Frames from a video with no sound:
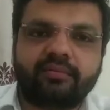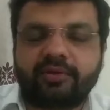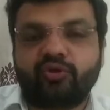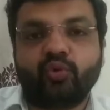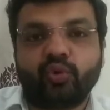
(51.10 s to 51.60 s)

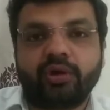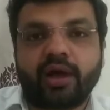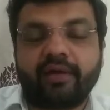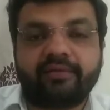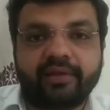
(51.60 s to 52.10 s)
To
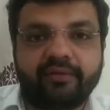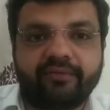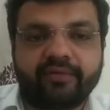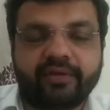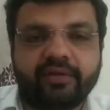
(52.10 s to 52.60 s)
ourselves,
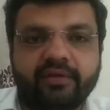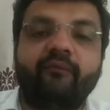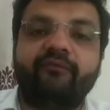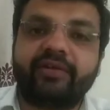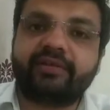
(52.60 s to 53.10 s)

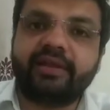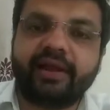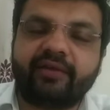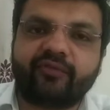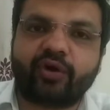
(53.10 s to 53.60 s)
obviously
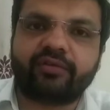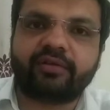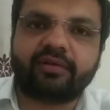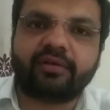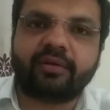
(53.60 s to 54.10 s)
it was
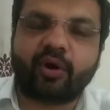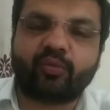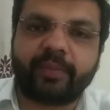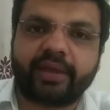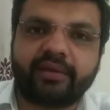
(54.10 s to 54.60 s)
about
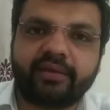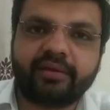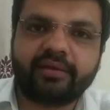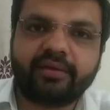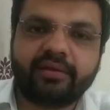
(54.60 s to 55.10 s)
me.
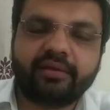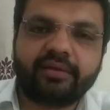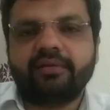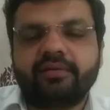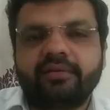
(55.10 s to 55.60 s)

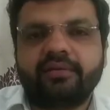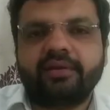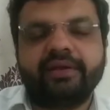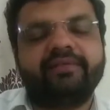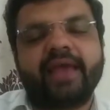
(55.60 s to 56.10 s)

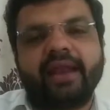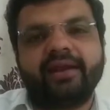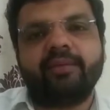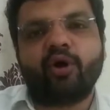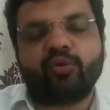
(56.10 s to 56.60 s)
He said it
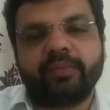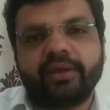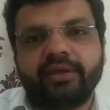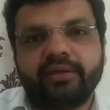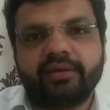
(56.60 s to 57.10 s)
about
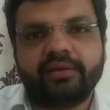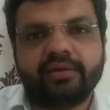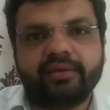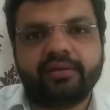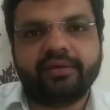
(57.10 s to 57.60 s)
me.
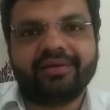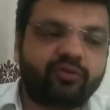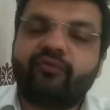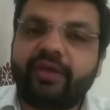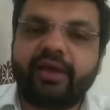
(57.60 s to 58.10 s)
So
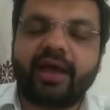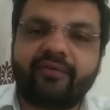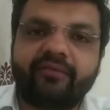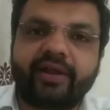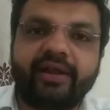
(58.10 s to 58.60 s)
we have
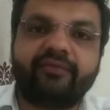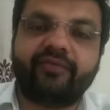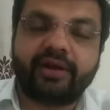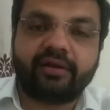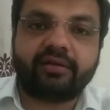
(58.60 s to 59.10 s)
a very
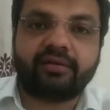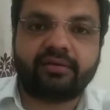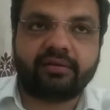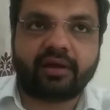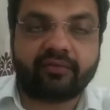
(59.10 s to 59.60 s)
different
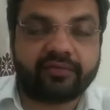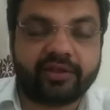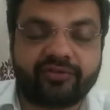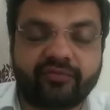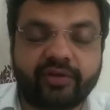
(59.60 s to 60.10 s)

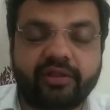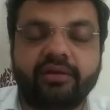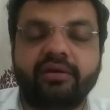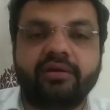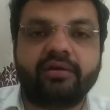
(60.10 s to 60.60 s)
conversation with
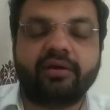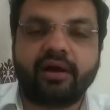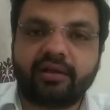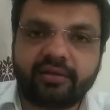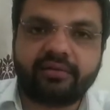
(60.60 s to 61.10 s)

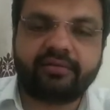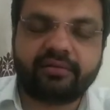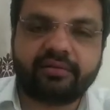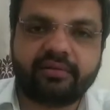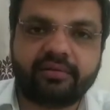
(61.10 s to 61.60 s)

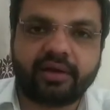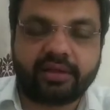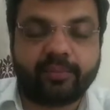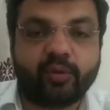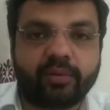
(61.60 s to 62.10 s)
other
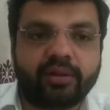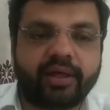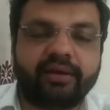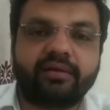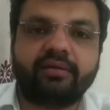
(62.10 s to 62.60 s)
people,
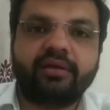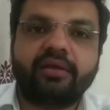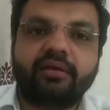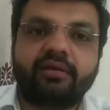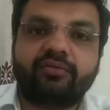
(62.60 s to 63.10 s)
and
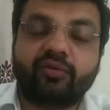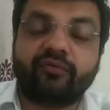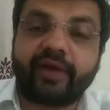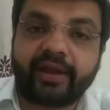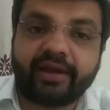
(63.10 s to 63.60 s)
so
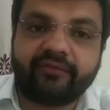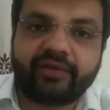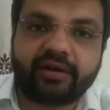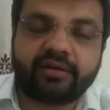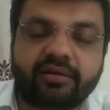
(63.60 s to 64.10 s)
very
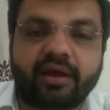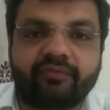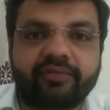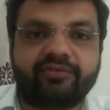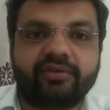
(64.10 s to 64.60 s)
different
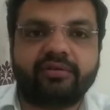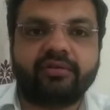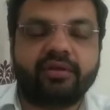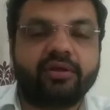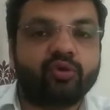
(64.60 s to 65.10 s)
conversation
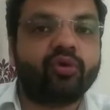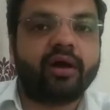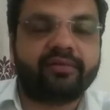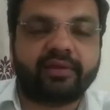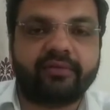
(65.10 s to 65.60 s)
to
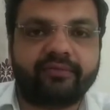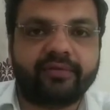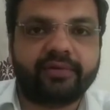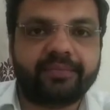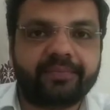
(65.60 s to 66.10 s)
ourselves.
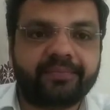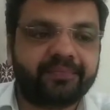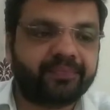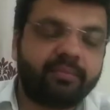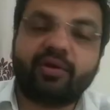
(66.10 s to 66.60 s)

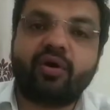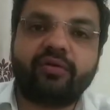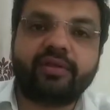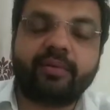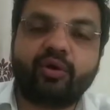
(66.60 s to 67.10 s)

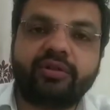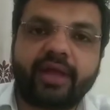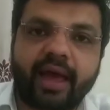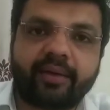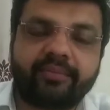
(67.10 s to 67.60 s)
Because about
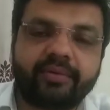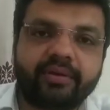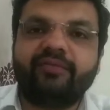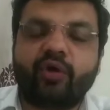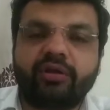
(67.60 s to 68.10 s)
them,
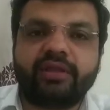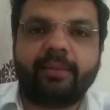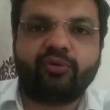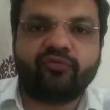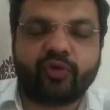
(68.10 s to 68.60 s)
we want
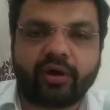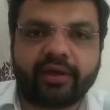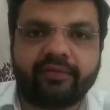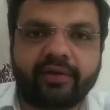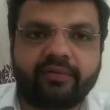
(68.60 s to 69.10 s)
them to
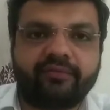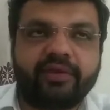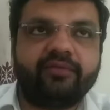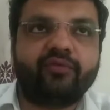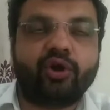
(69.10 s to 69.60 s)
forgive, and
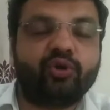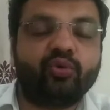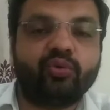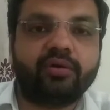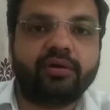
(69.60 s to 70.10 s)
we
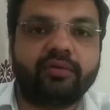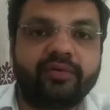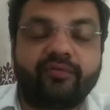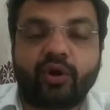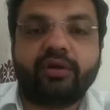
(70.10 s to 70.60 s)

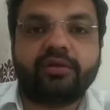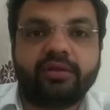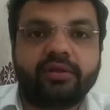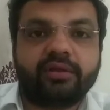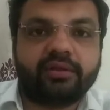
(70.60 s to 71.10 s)
want
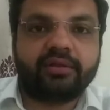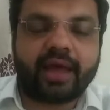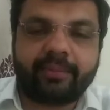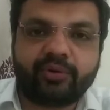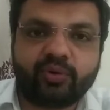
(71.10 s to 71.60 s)

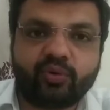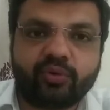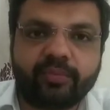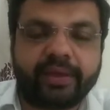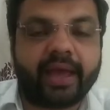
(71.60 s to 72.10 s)
them
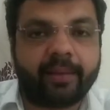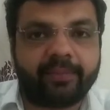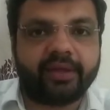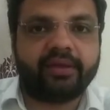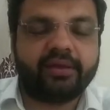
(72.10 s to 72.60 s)
to be happy.